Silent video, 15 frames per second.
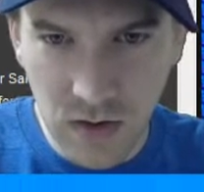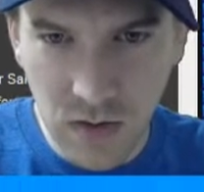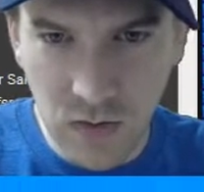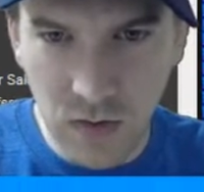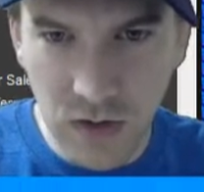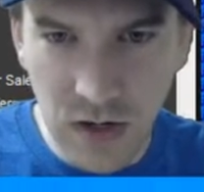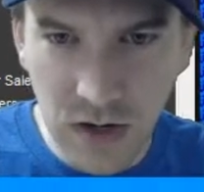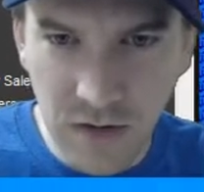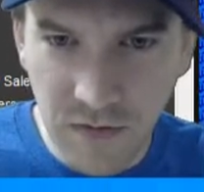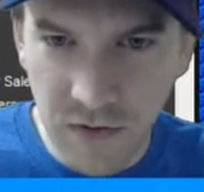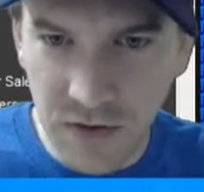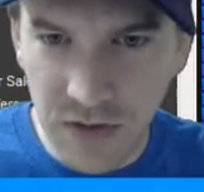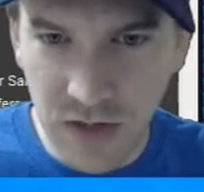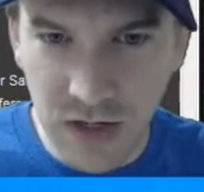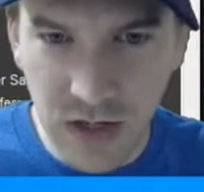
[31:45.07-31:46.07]
when
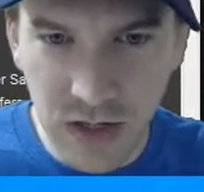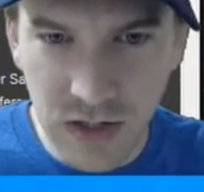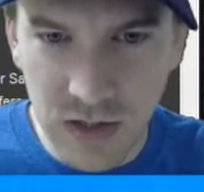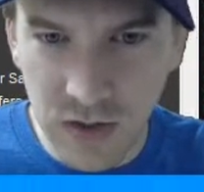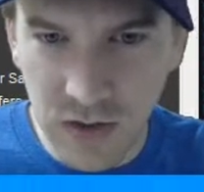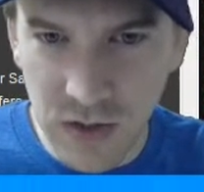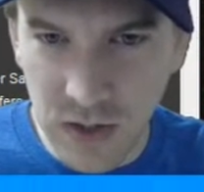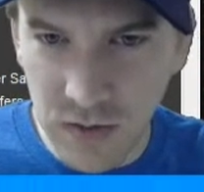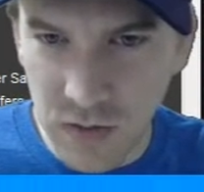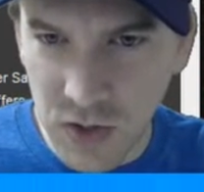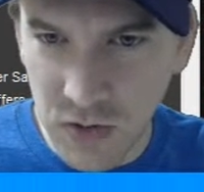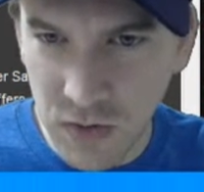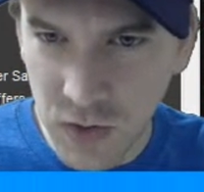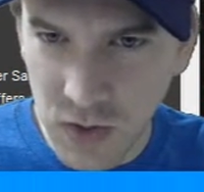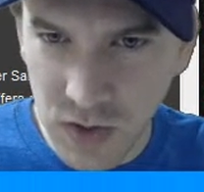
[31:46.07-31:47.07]
everything I do
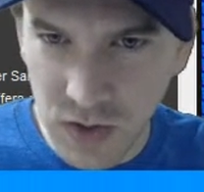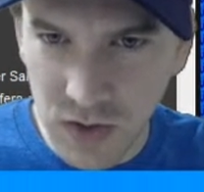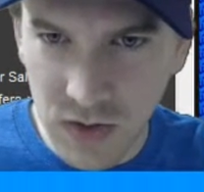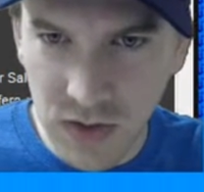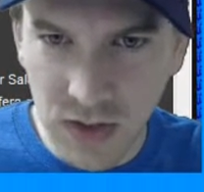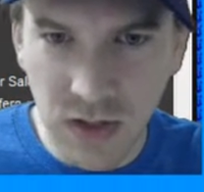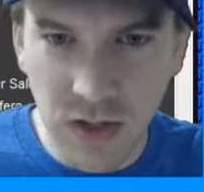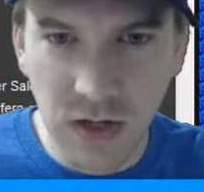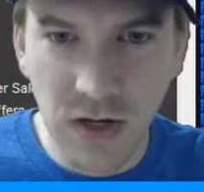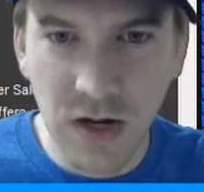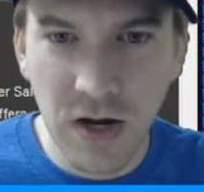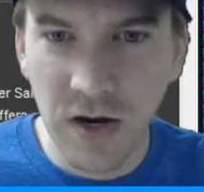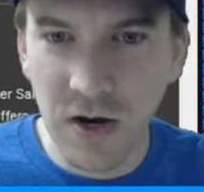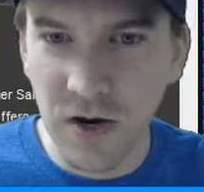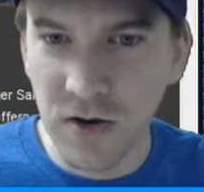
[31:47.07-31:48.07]
seems to result in
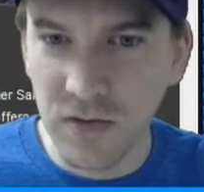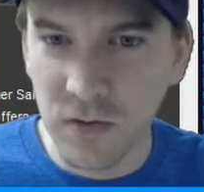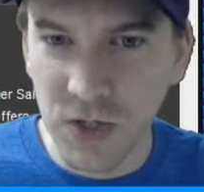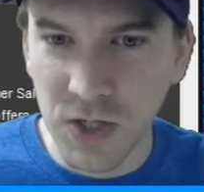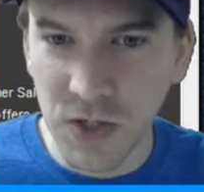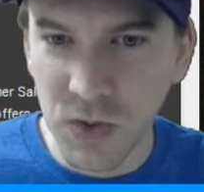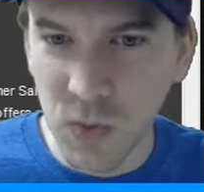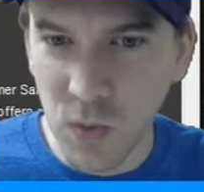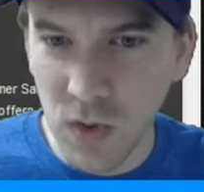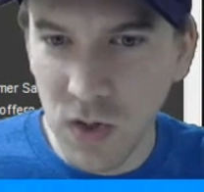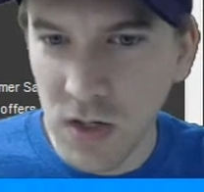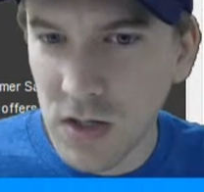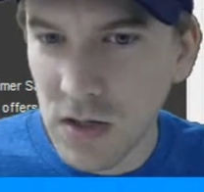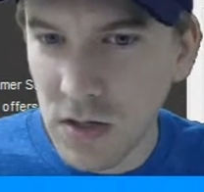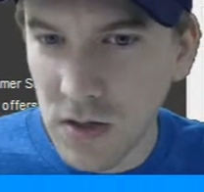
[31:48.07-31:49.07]
an error, which is
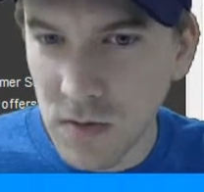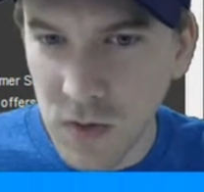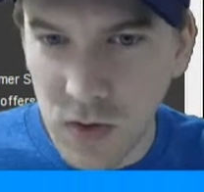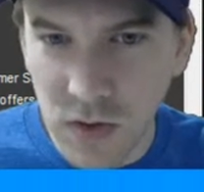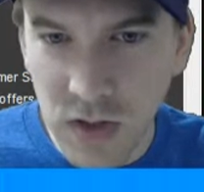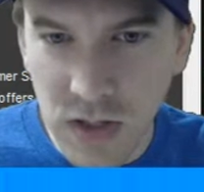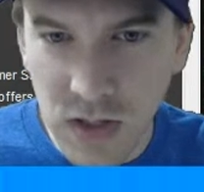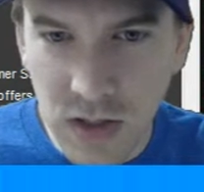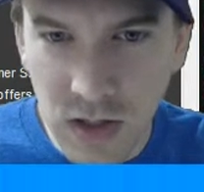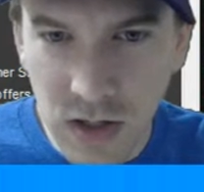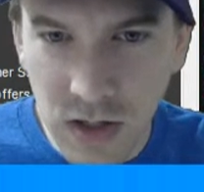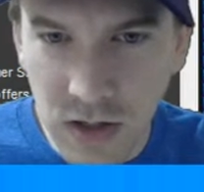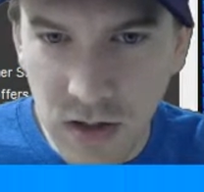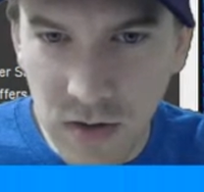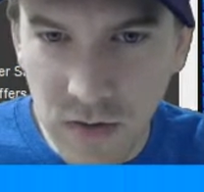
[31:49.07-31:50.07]
why I'm doing this
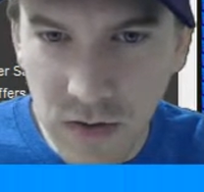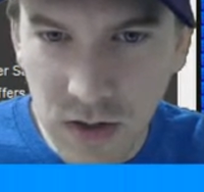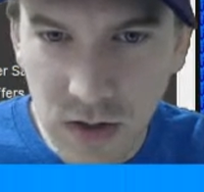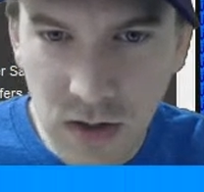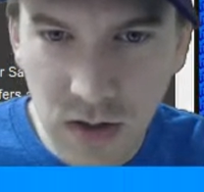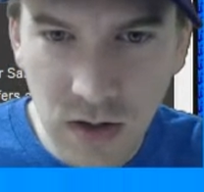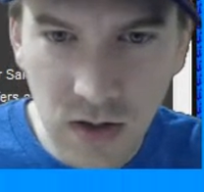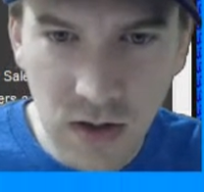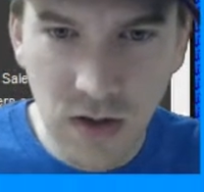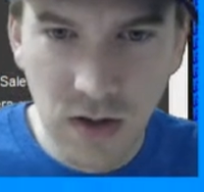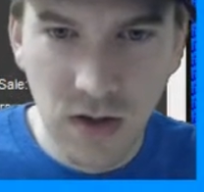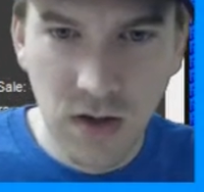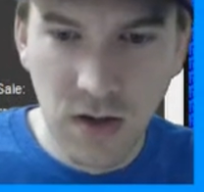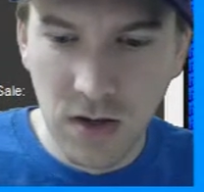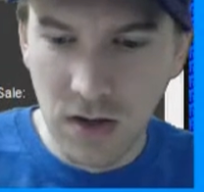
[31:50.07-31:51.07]
live.
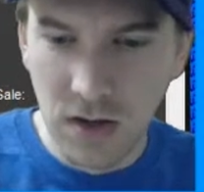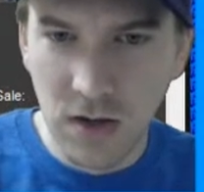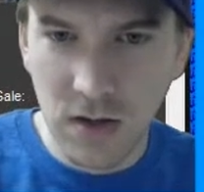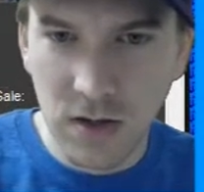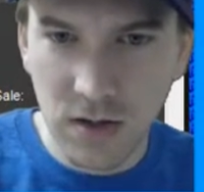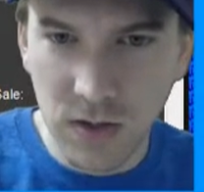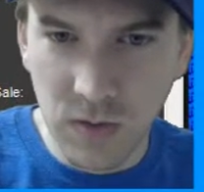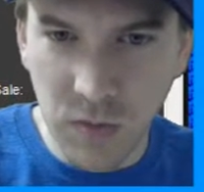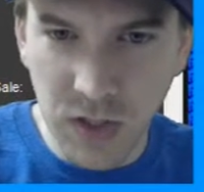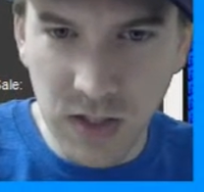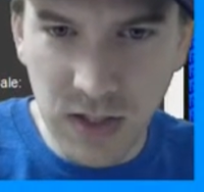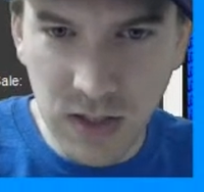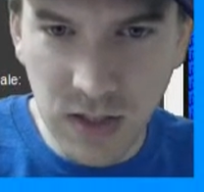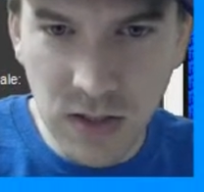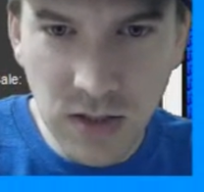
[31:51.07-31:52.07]
Because
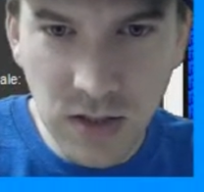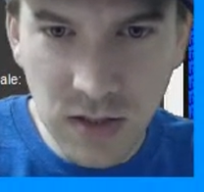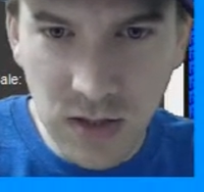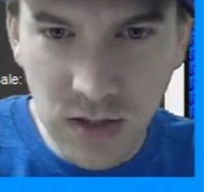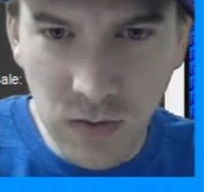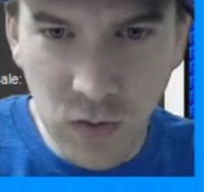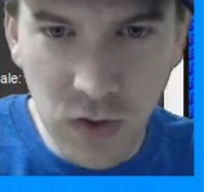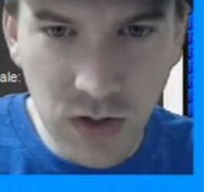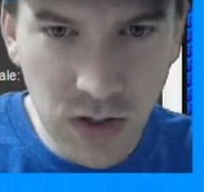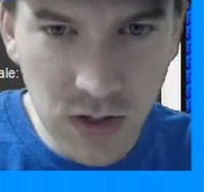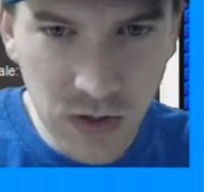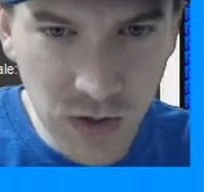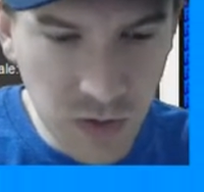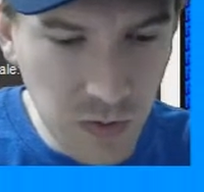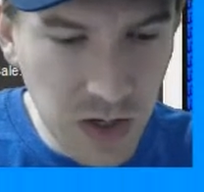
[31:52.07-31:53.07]
by seeing someone
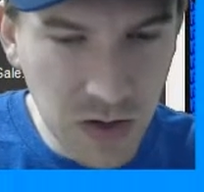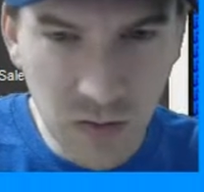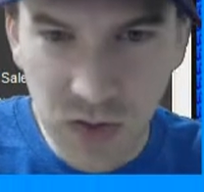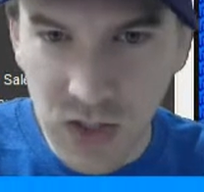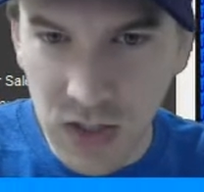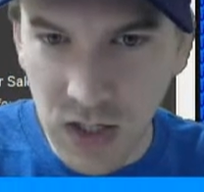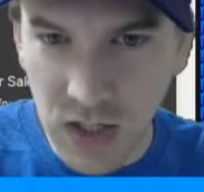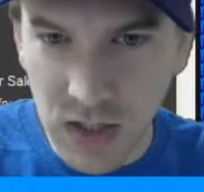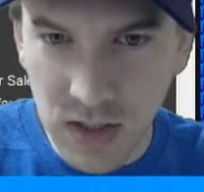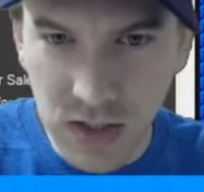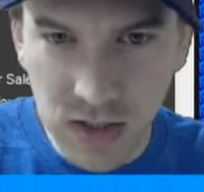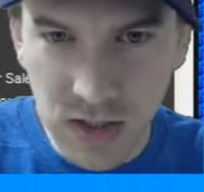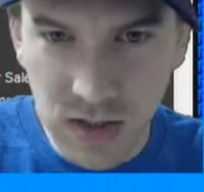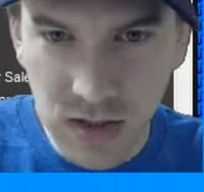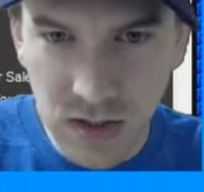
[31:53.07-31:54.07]
else make
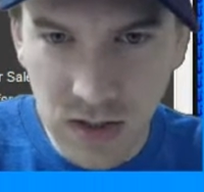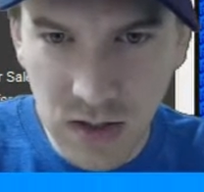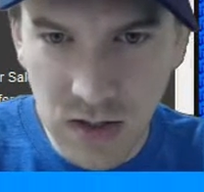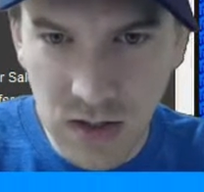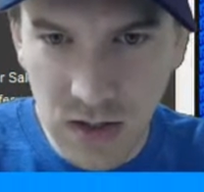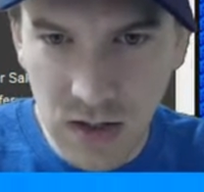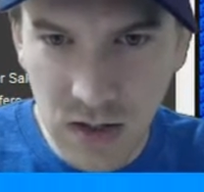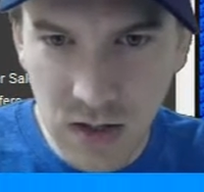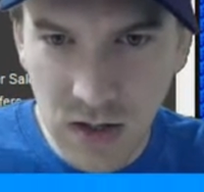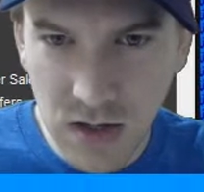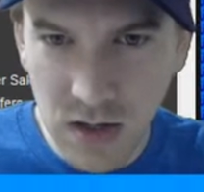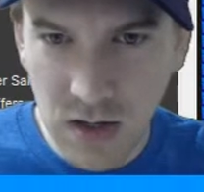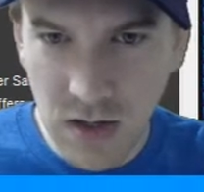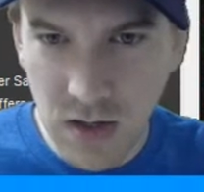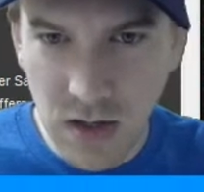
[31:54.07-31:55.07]
mistakes,
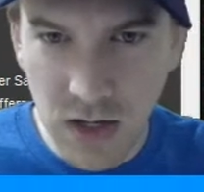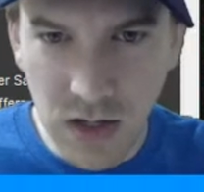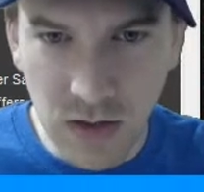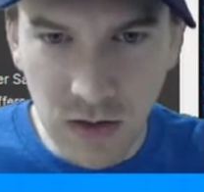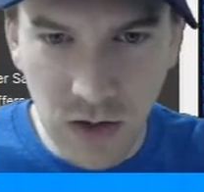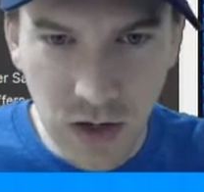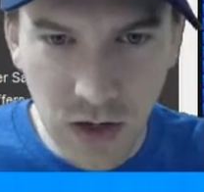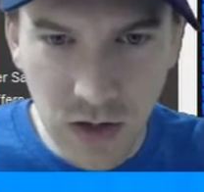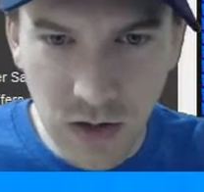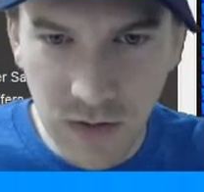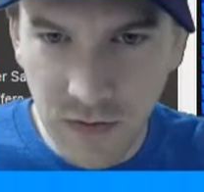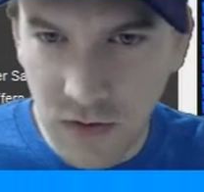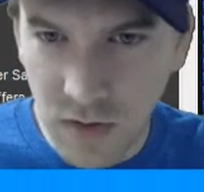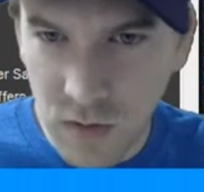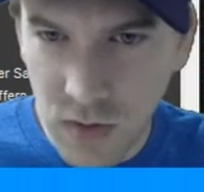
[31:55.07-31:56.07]
and a lot
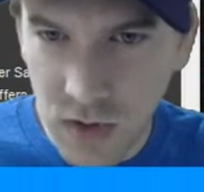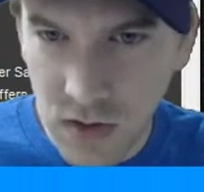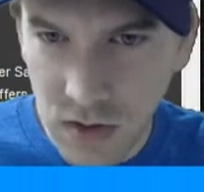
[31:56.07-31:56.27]
of them,